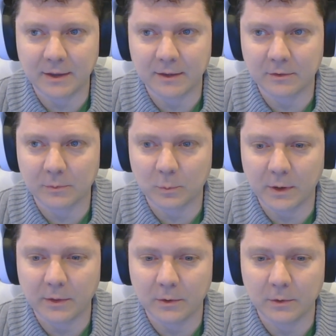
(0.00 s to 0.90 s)
It's one
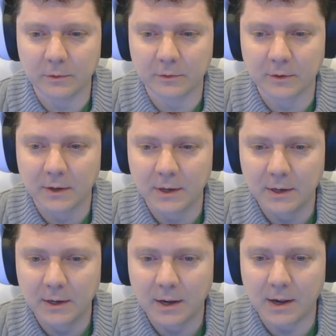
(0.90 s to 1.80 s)
of those
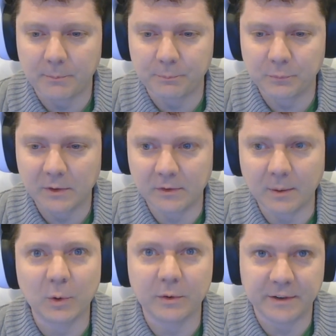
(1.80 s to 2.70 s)

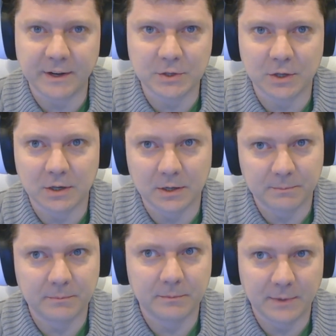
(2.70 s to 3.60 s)
seminal adventure
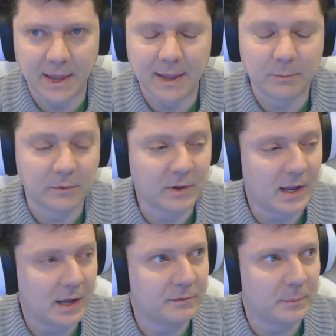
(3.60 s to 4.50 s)
games
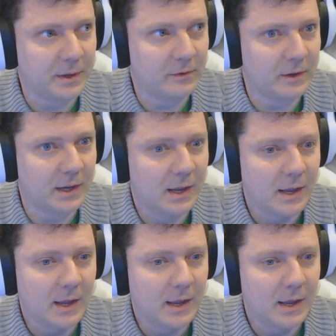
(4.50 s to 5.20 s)
for PC.